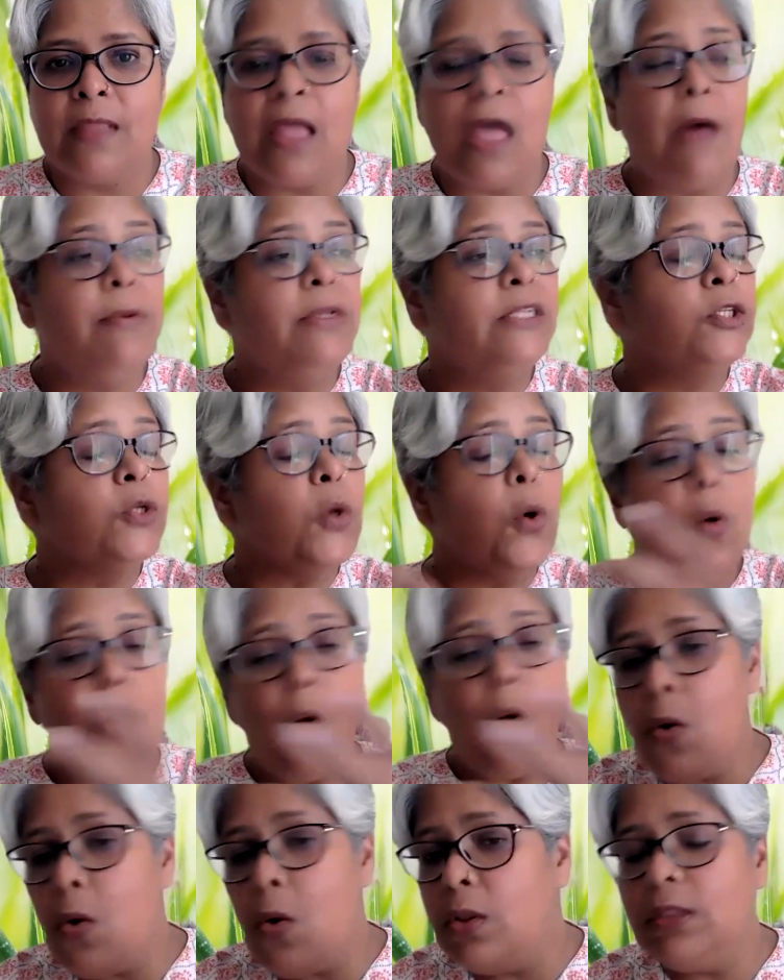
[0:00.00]
It's
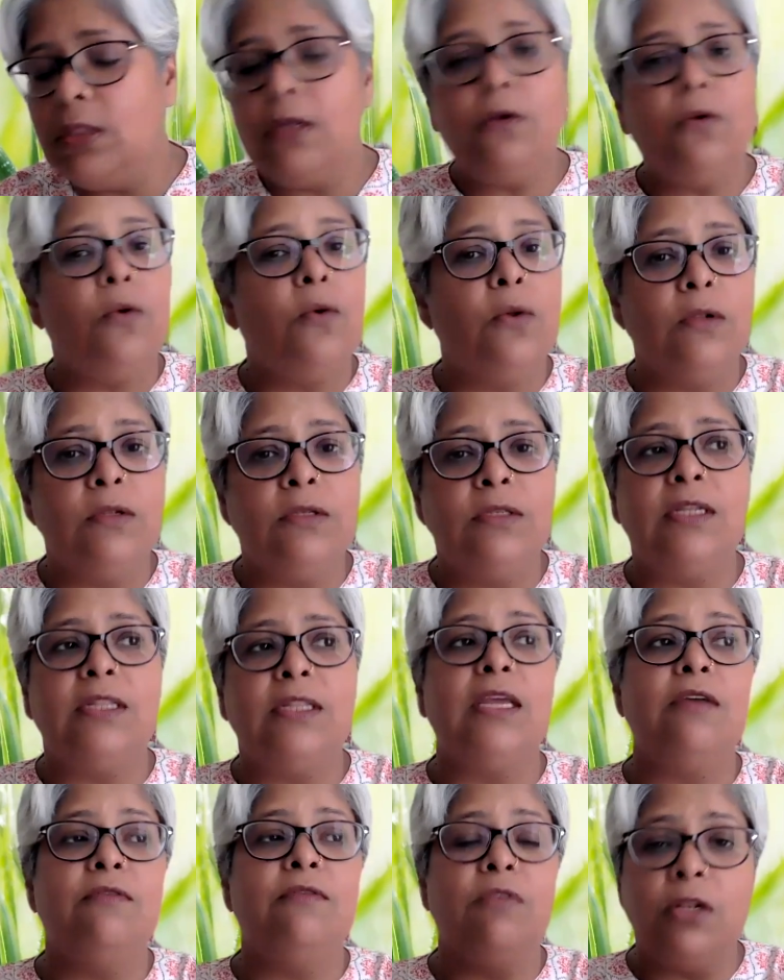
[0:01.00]
all the roles
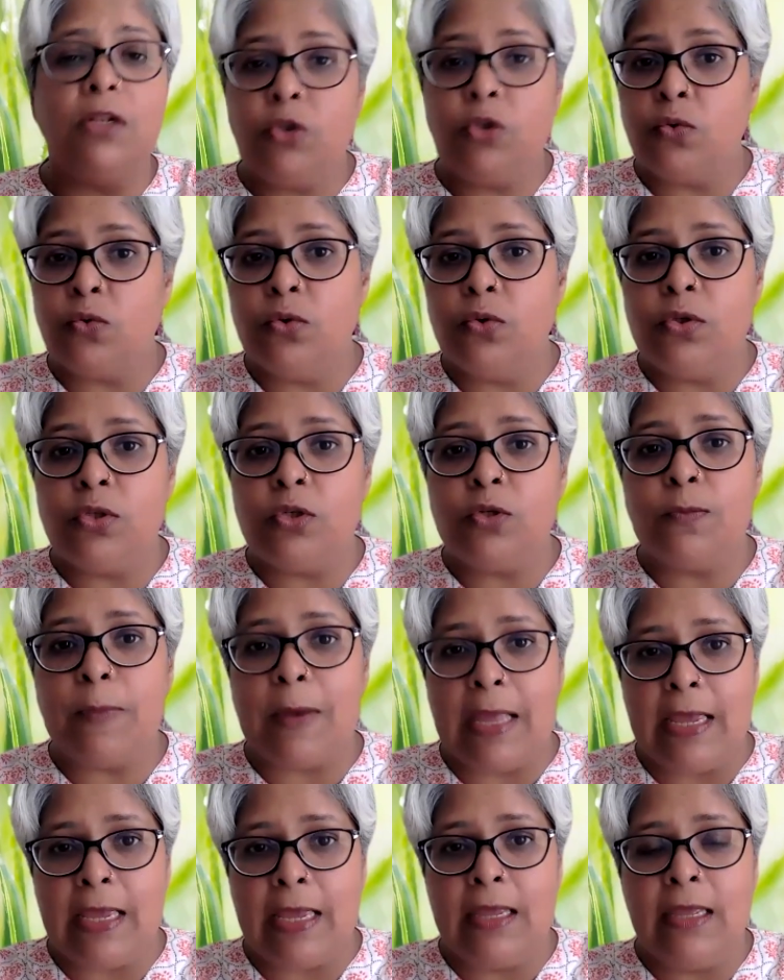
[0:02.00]
that they will choose to
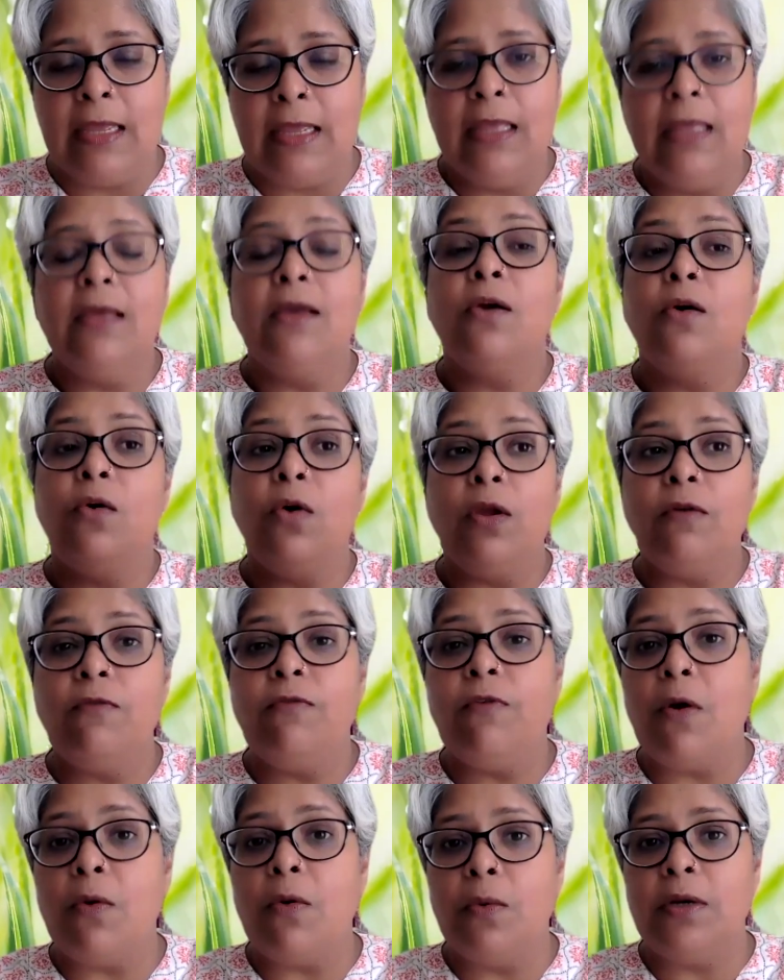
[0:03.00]
play going
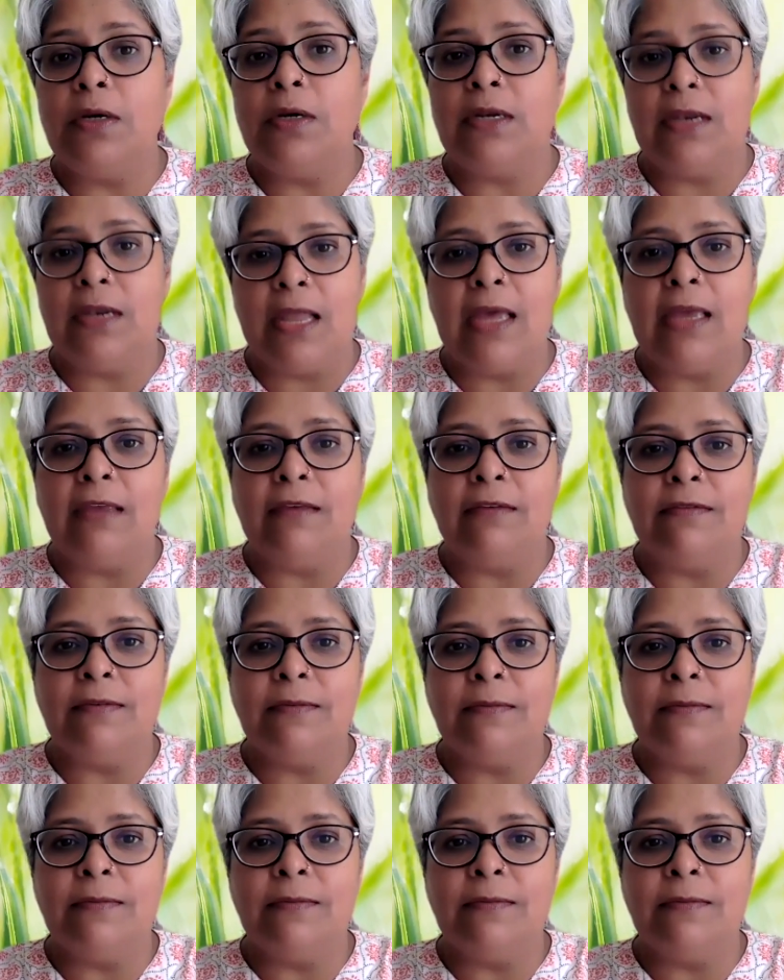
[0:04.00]
forward in life.